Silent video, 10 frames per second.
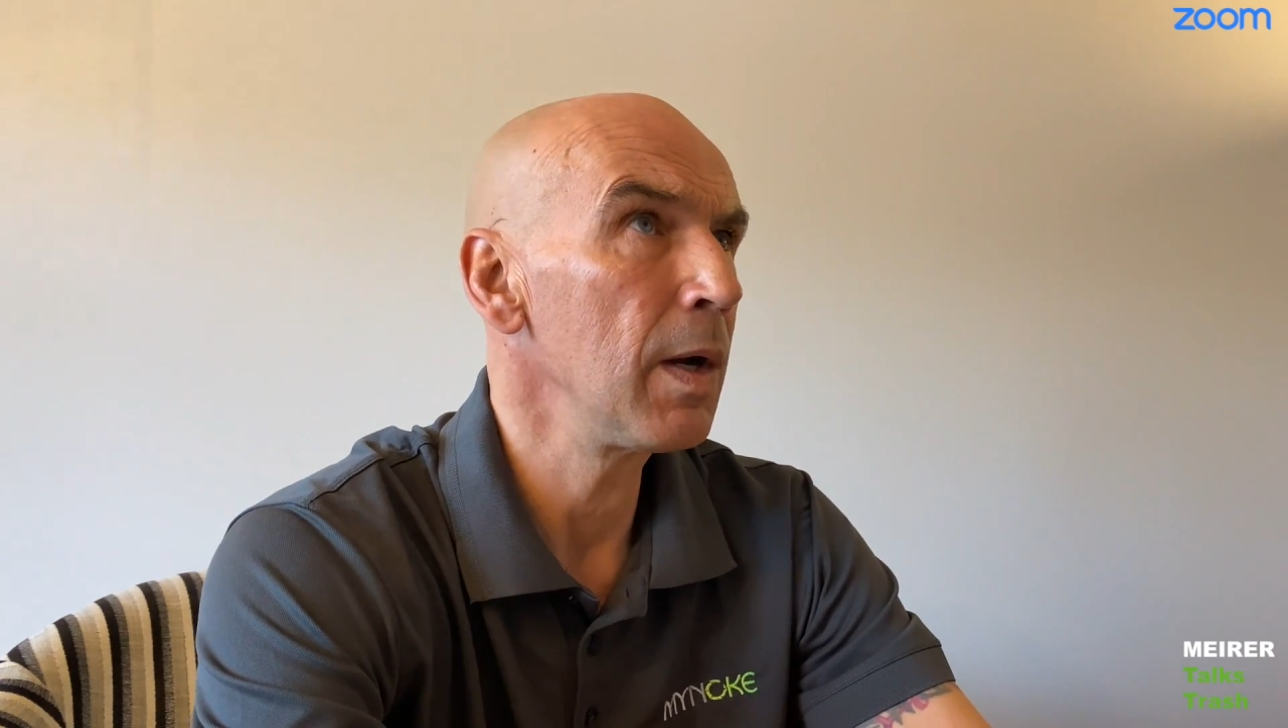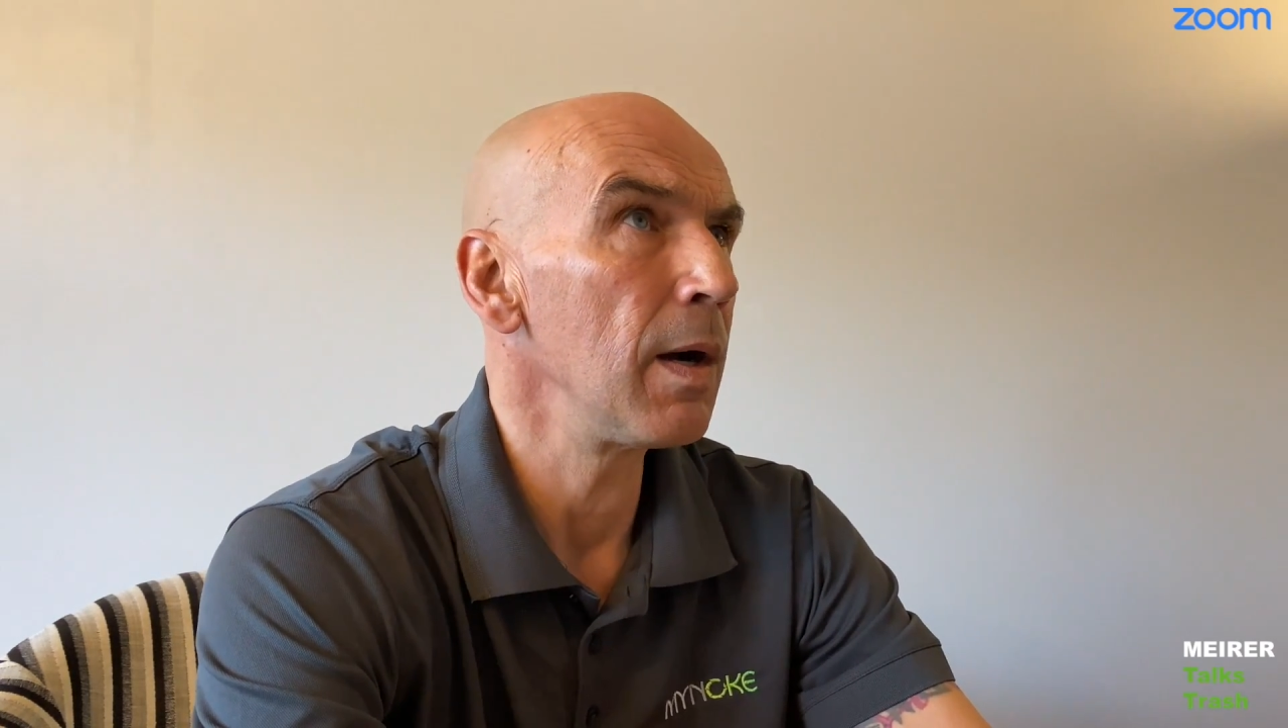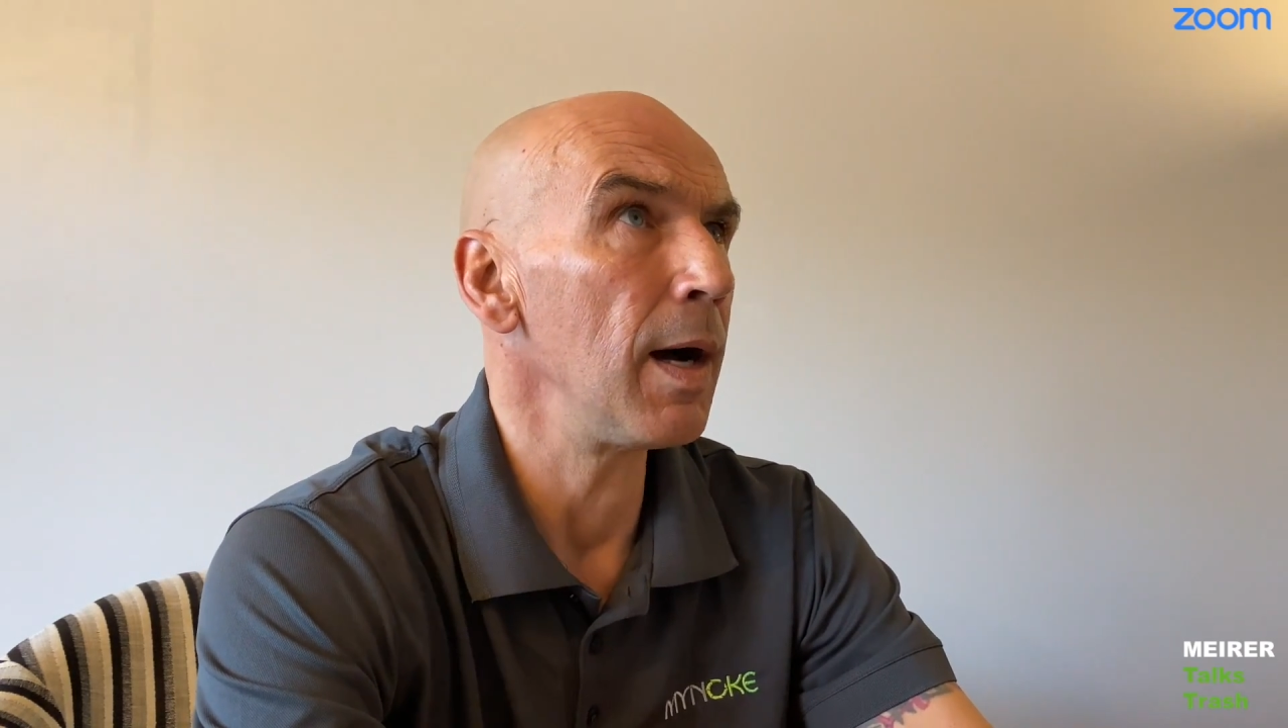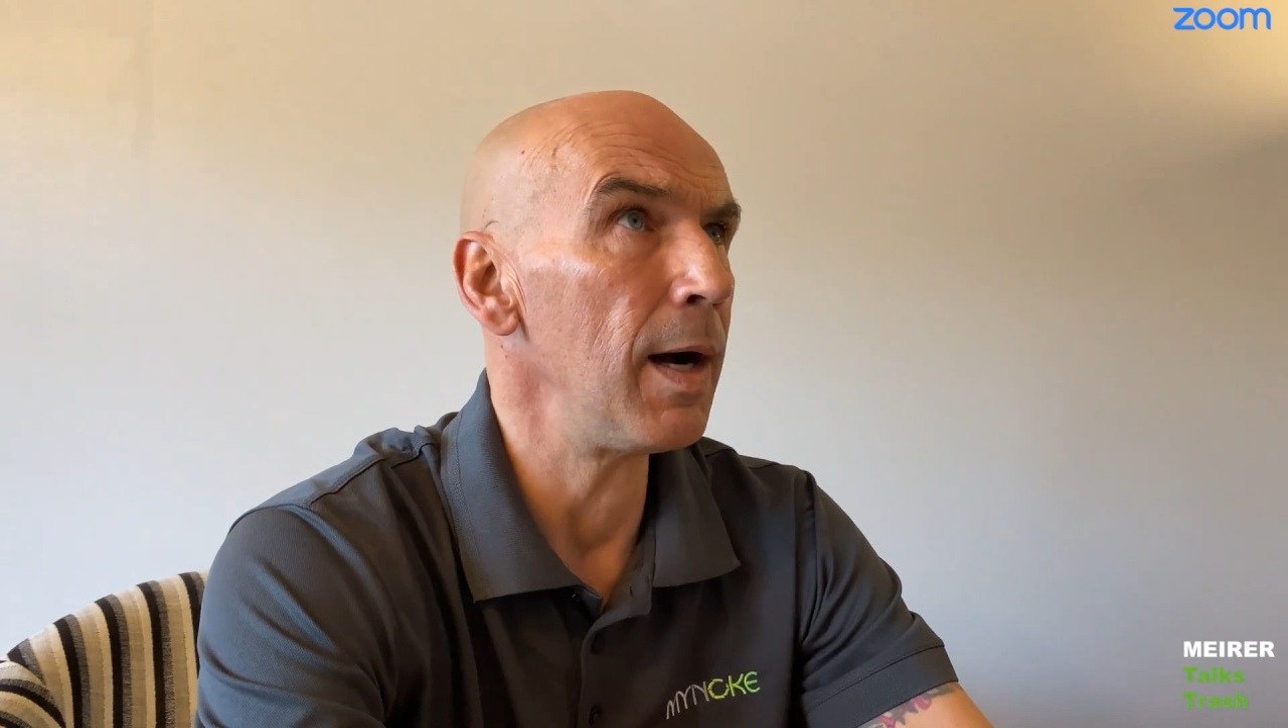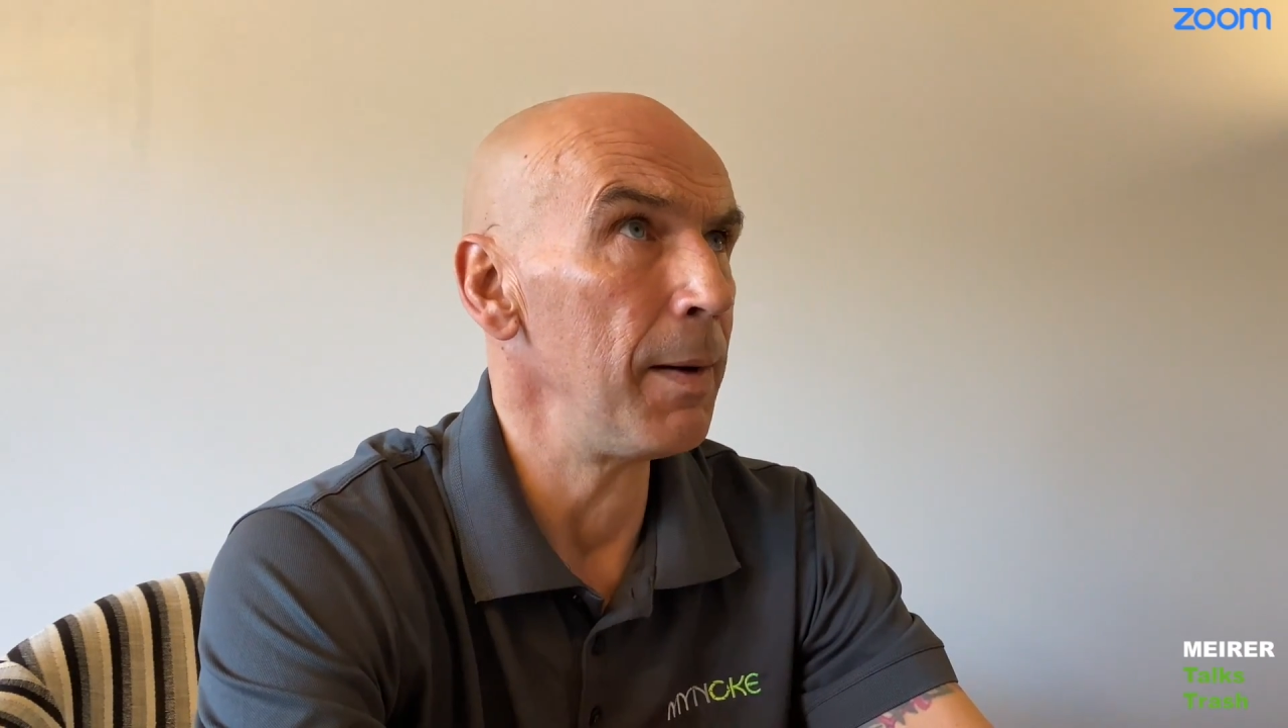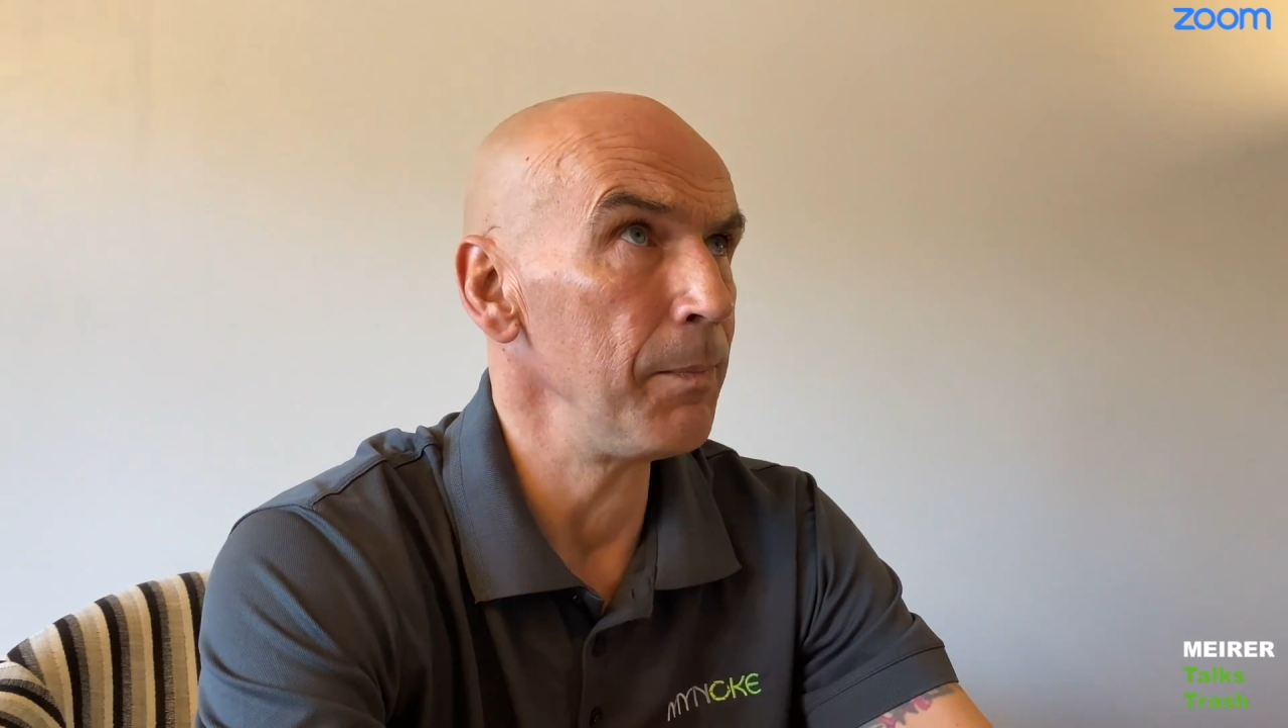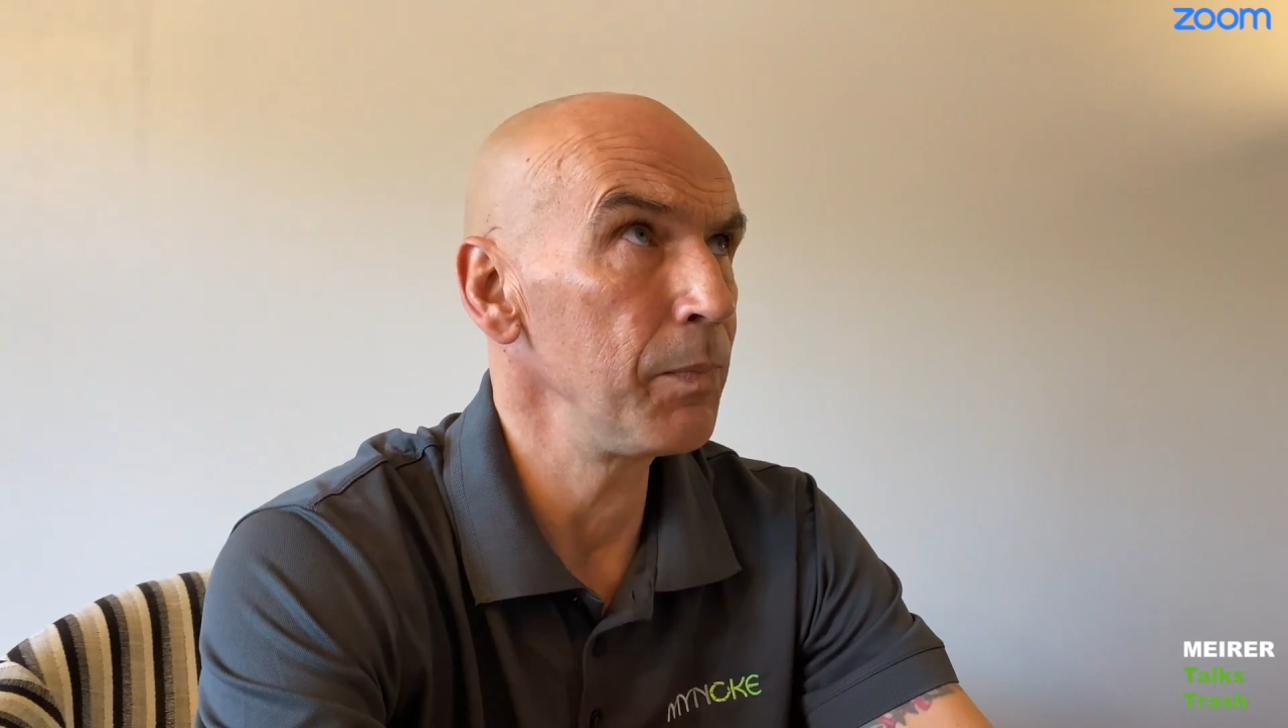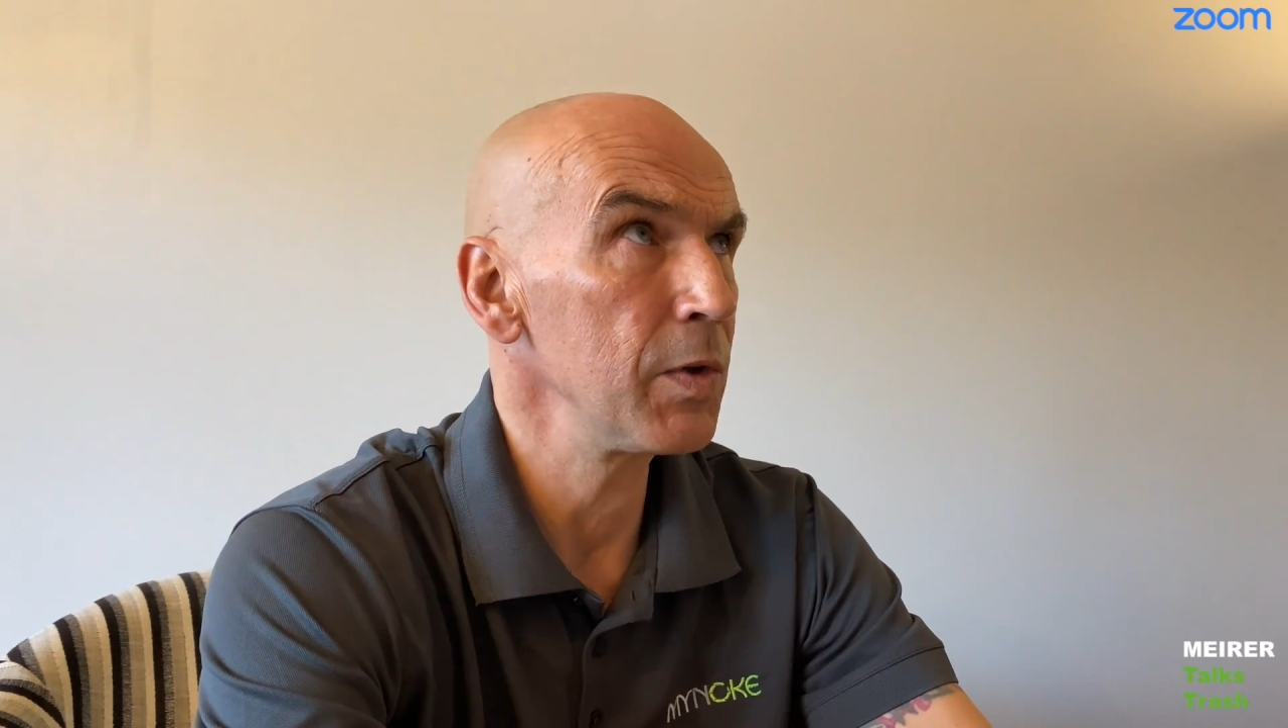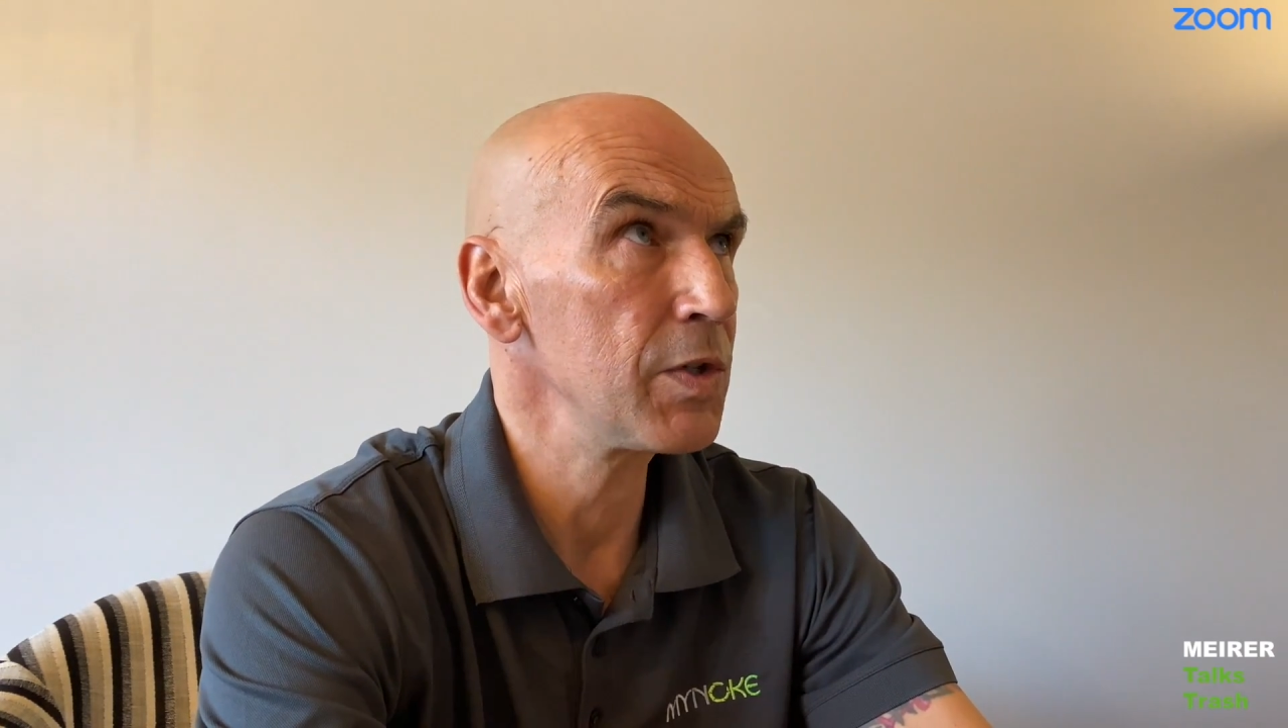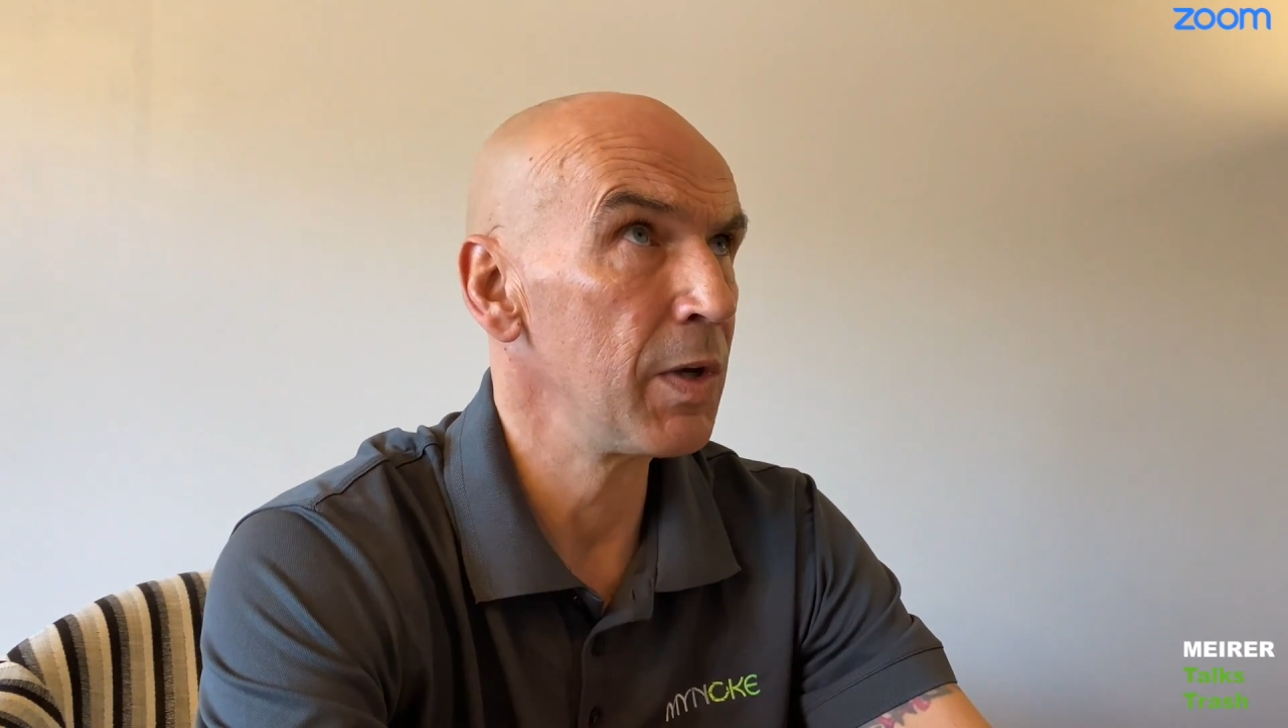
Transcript: So